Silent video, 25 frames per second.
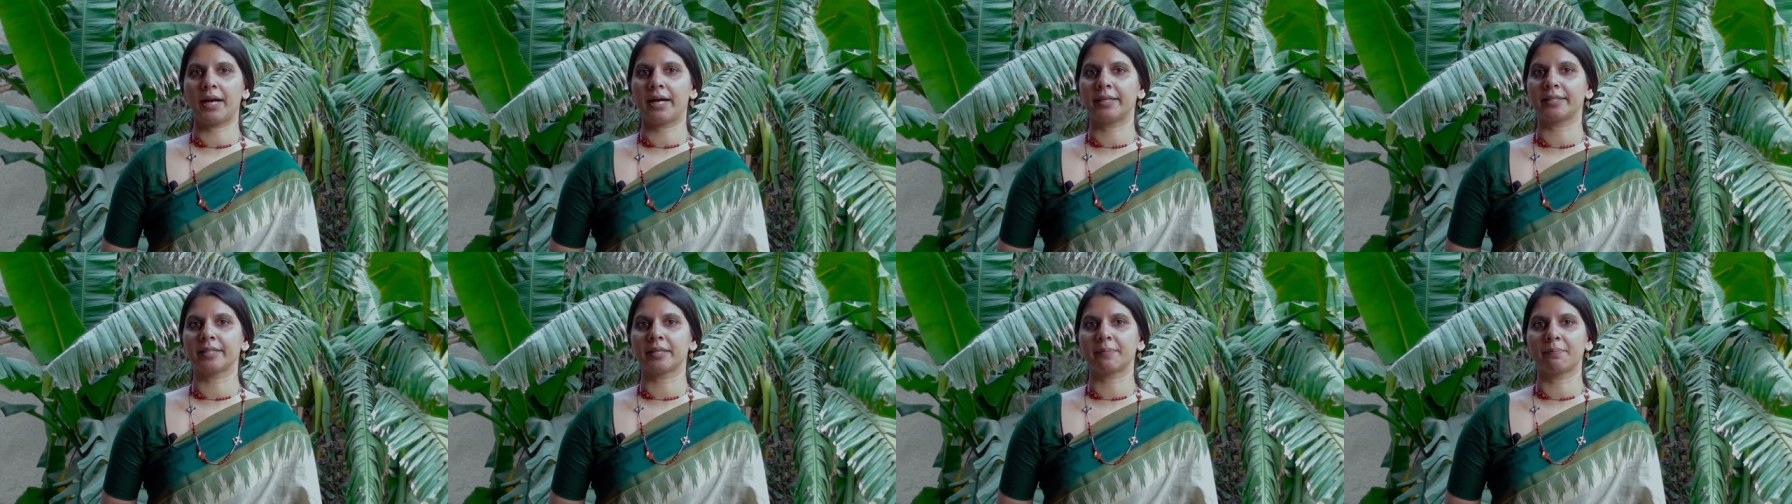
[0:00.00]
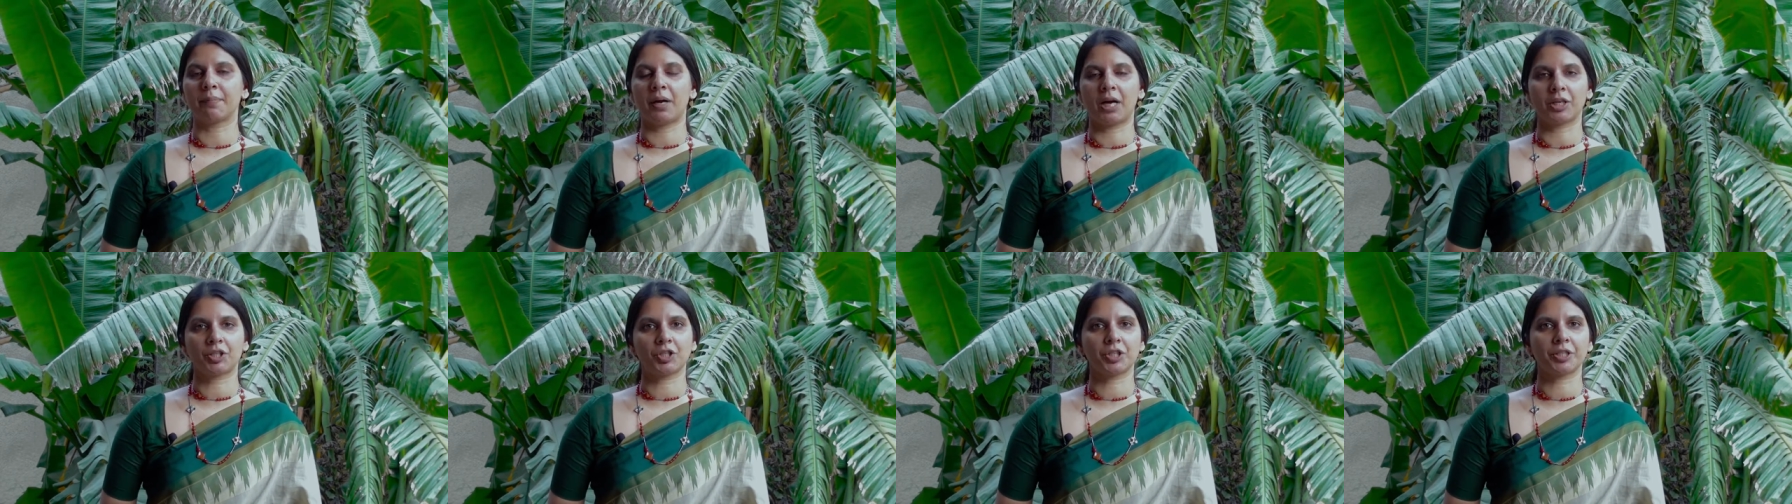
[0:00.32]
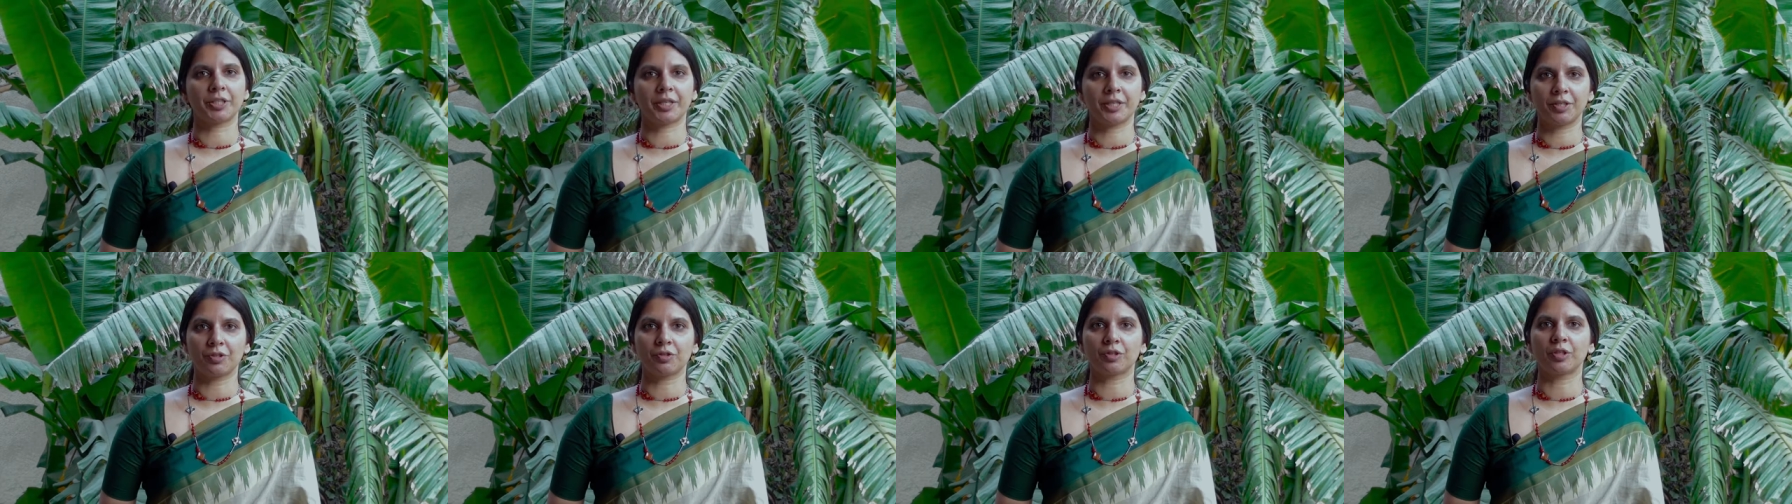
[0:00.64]
as it
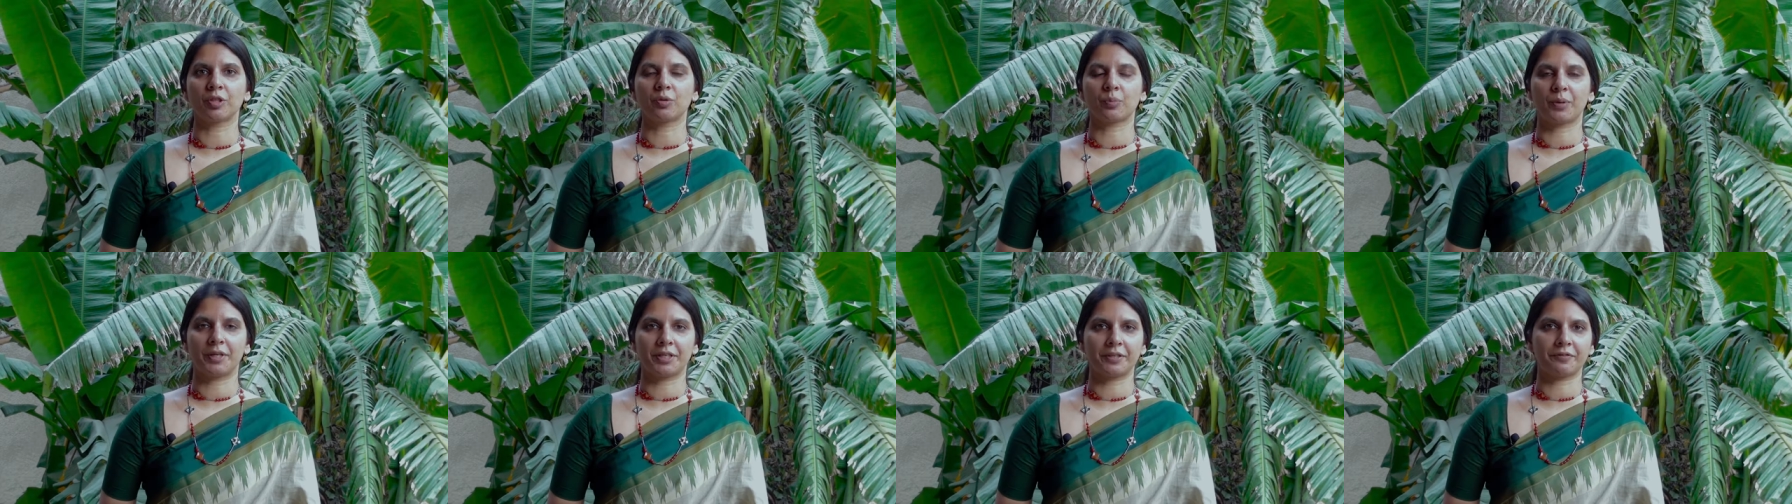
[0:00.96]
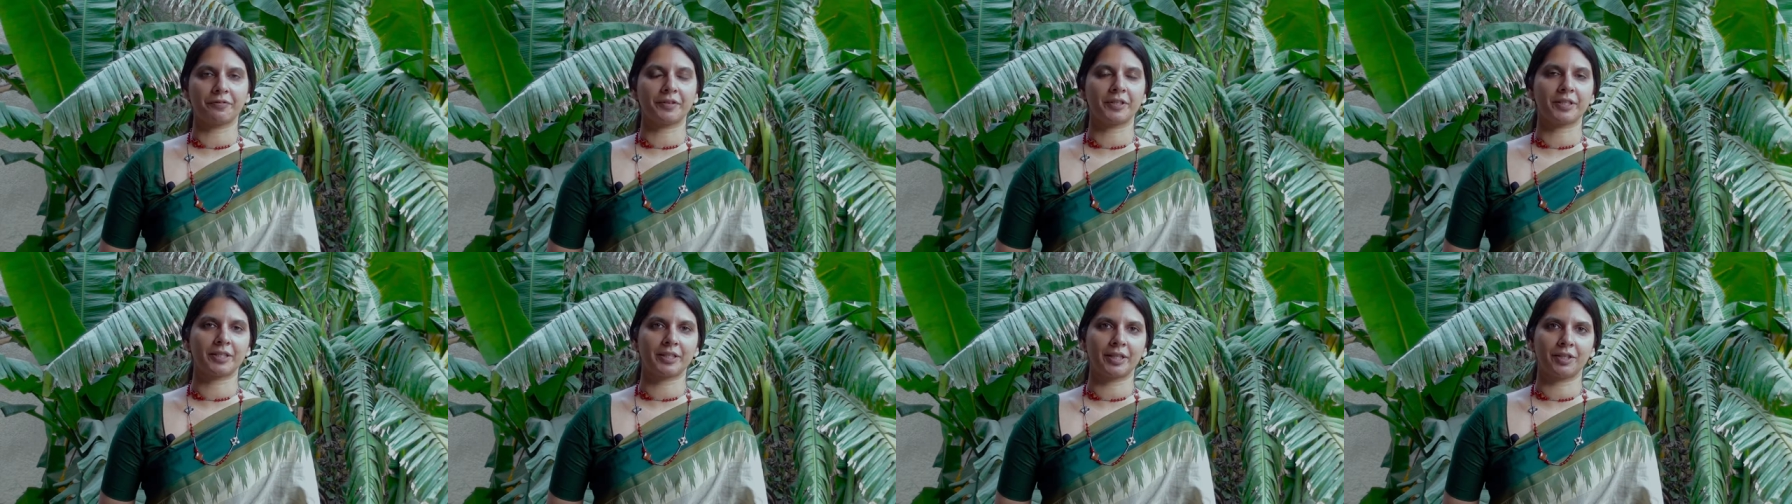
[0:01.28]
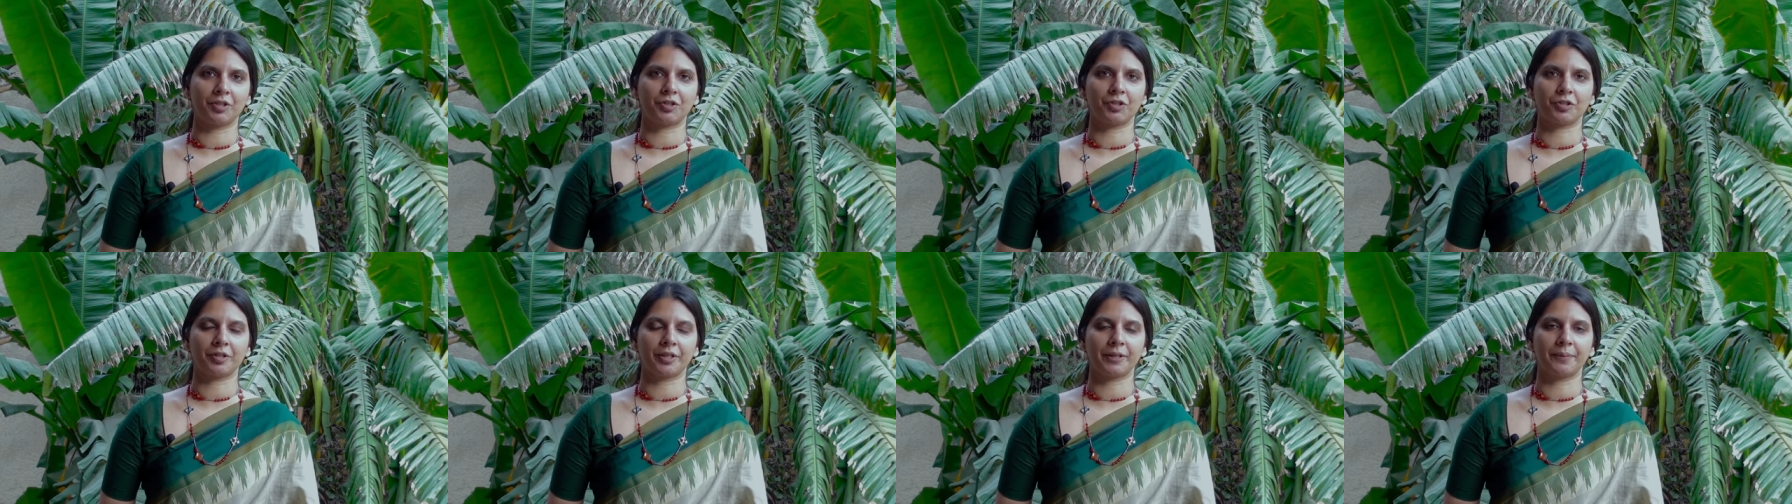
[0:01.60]
marches into the 21st
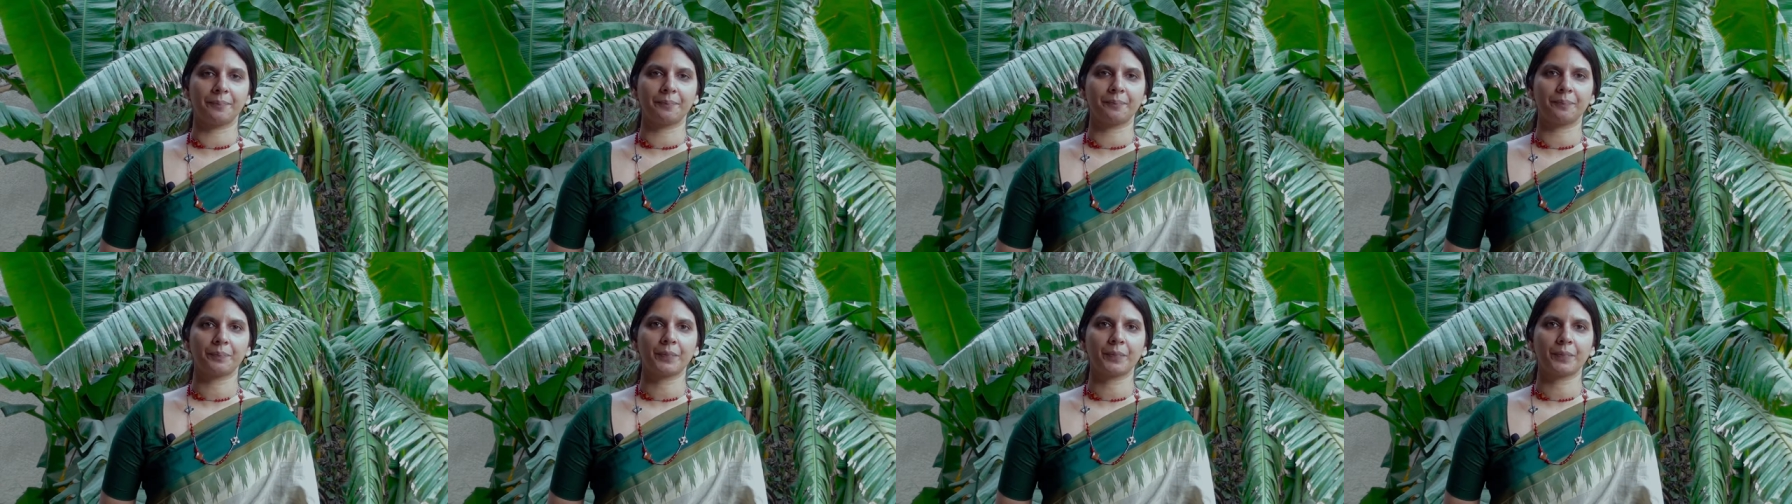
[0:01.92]
century.